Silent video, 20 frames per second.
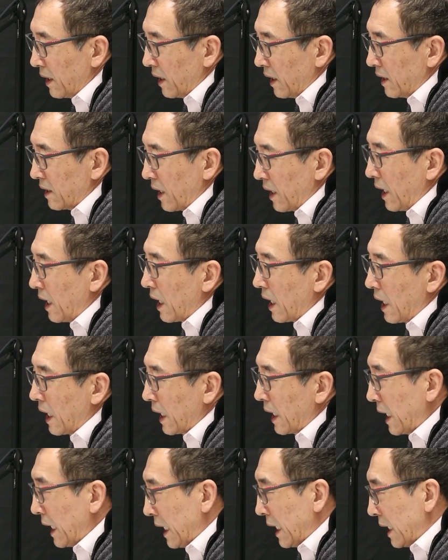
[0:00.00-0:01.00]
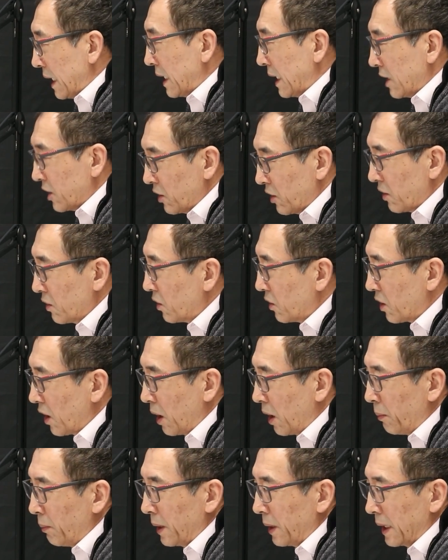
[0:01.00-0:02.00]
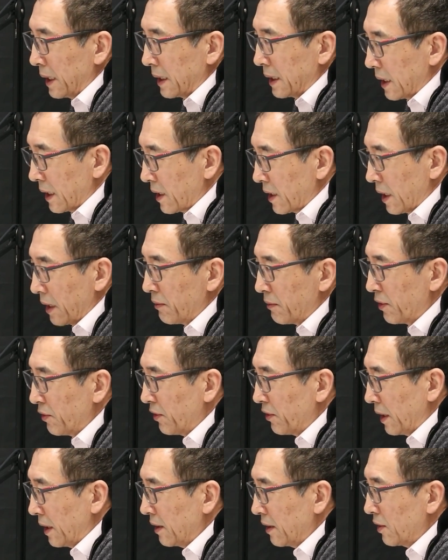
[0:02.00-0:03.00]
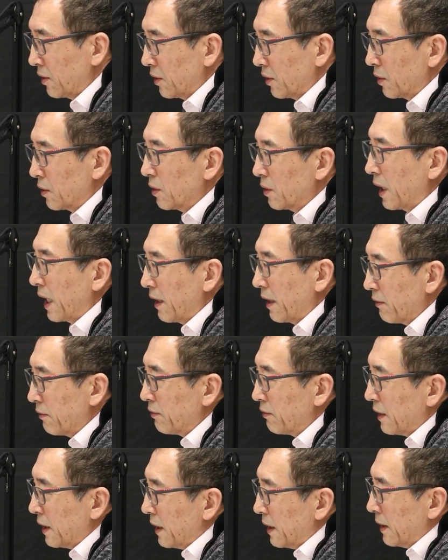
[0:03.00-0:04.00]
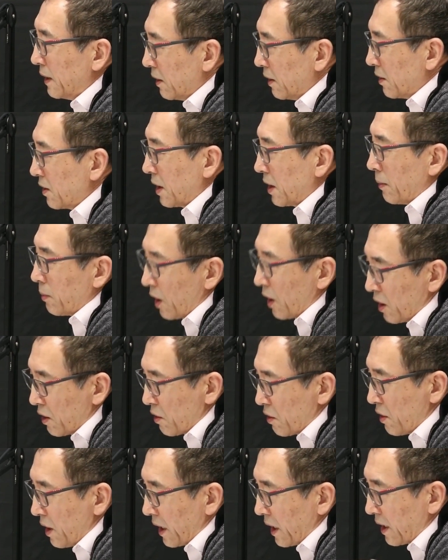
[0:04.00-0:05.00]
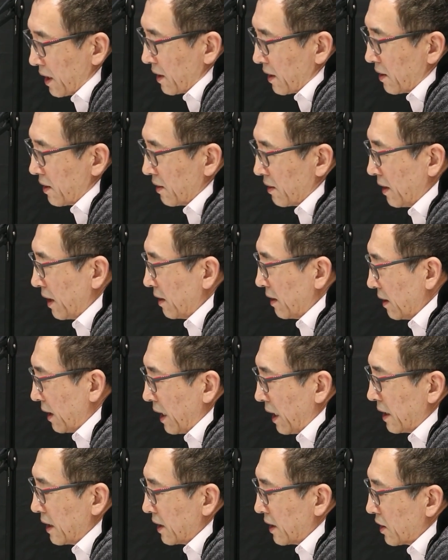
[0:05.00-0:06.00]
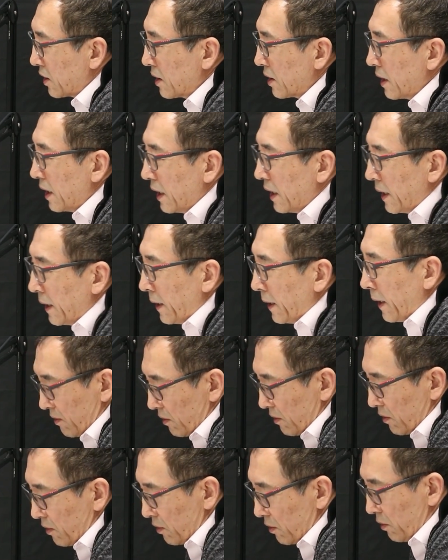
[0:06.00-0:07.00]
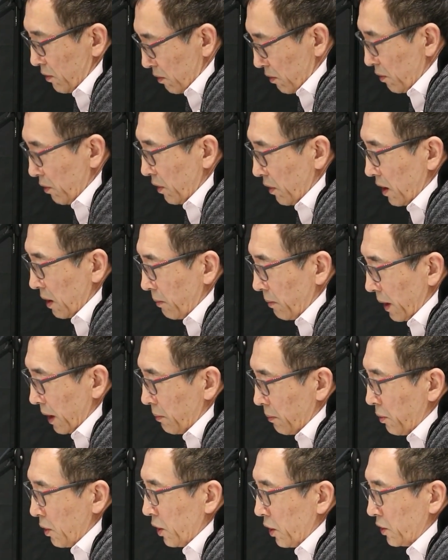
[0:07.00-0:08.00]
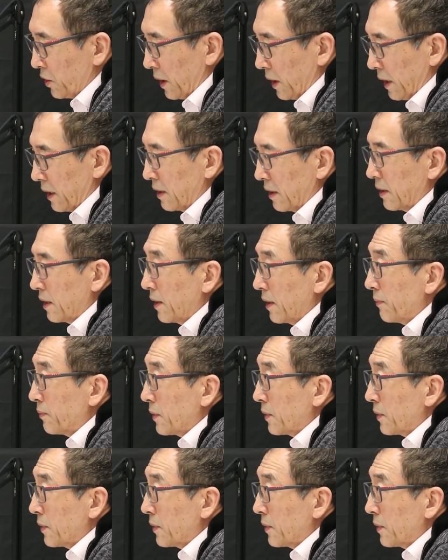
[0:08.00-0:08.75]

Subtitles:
it's unlikely that a single company does everything. So you do have subcontractors and others doing the big projects.